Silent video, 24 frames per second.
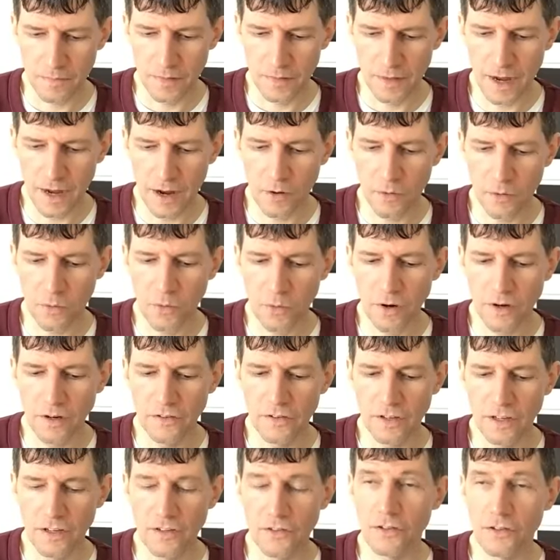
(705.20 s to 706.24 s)
Now, what
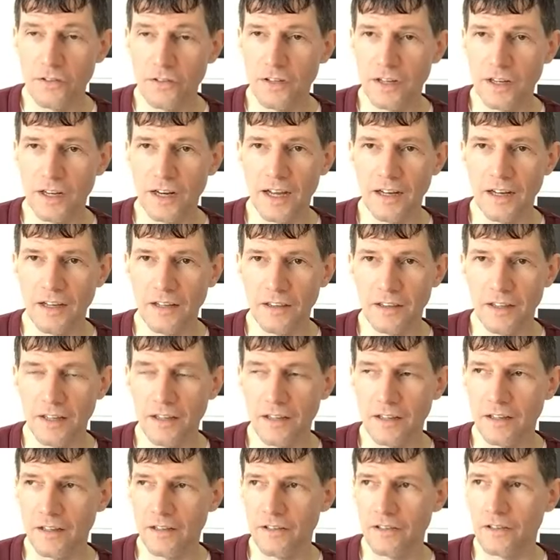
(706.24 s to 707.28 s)
is interesting, and I didn't
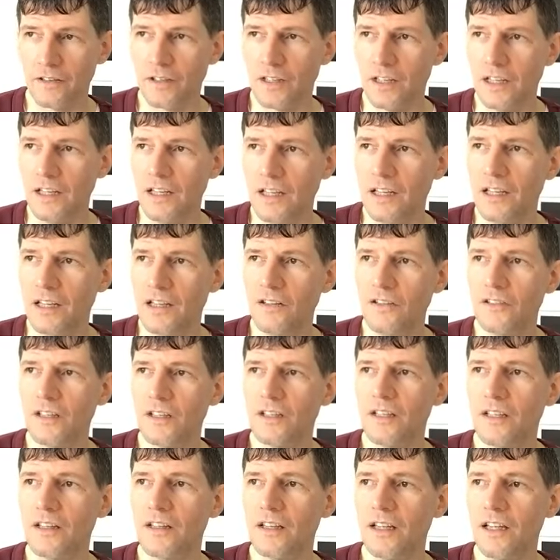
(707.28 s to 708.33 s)
think of this, he
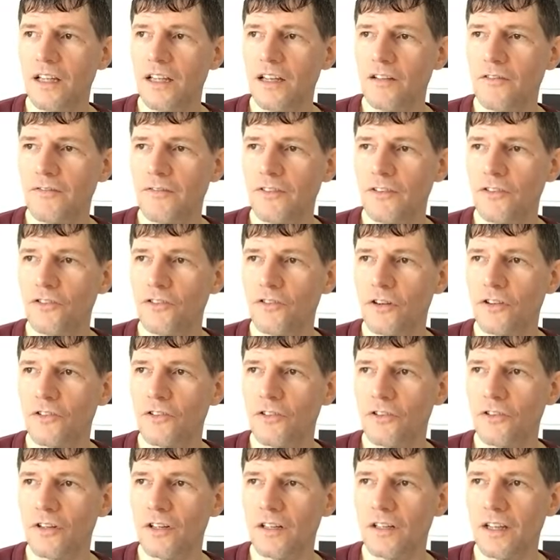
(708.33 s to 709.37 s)
said that the
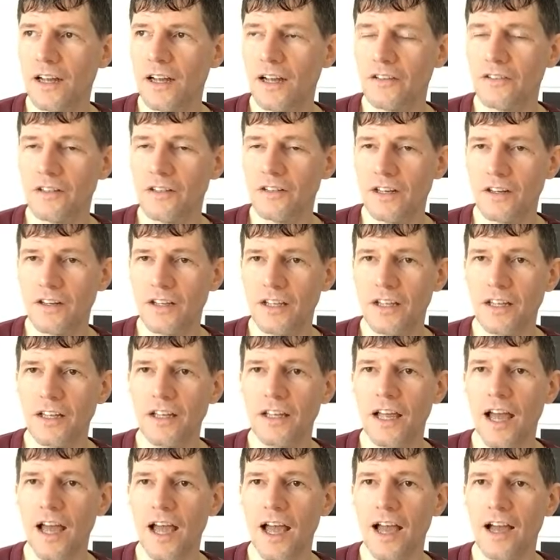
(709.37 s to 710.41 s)
infrastructure in Gaza, now
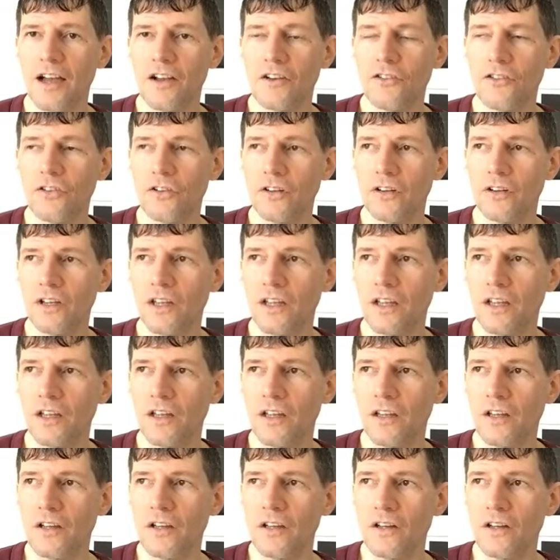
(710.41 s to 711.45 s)
he actually